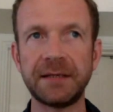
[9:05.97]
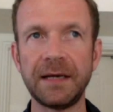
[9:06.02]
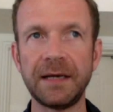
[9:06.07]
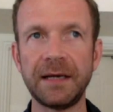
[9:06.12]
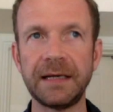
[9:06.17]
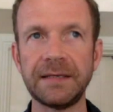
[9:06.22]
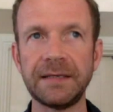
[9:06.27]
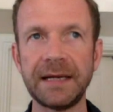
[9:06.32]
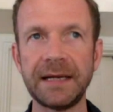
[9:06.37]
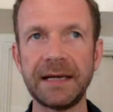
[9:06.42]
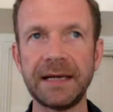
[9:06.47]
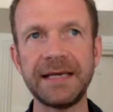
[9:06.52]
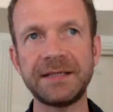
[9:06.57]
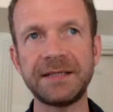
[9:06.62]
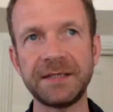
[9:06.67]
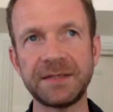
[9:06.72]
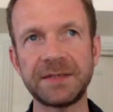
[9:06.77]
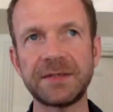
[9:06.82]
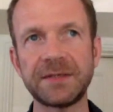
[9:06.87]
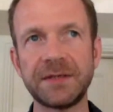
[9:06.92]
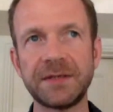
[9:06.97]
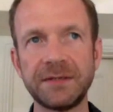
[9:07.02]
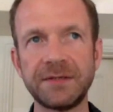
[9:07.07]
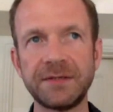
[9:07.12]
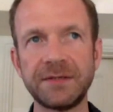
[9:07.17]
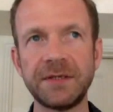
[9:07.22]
and I guess